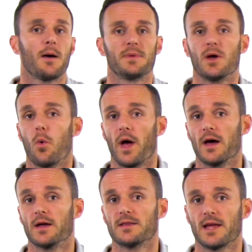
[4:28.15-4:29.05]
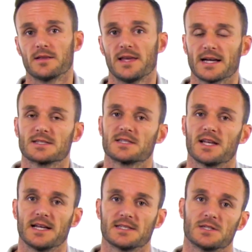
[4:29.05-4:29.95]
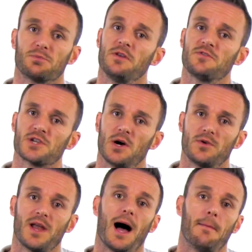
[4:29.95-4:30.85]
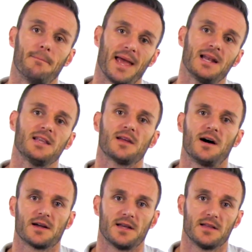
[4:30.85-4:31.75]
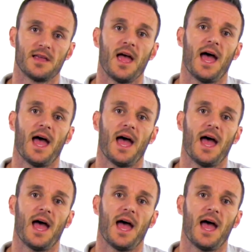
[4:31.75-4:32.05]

Be aware that the exercises we've shown are mainly targeted